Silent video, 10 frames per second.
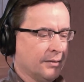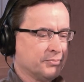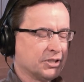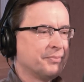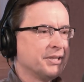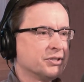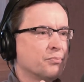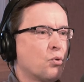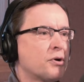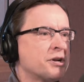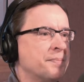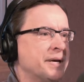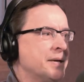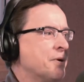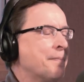something's important to
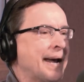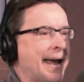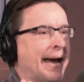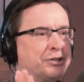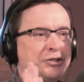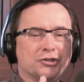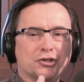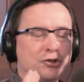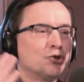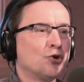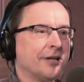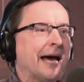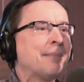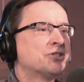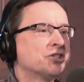me, but my actions are totally
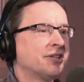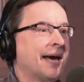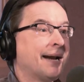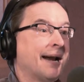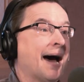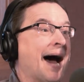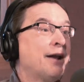opposite that. And